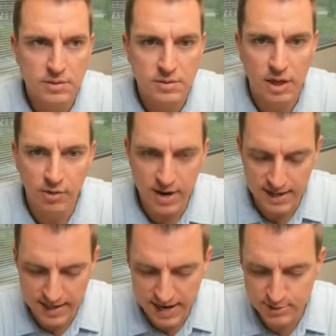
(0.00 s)
All right,
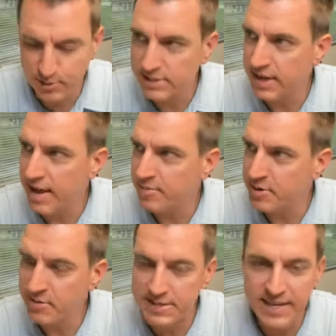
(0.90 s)
guys, what's
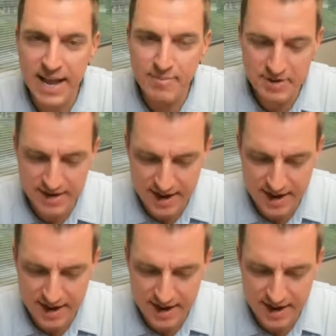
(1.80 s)
happening? What's happening?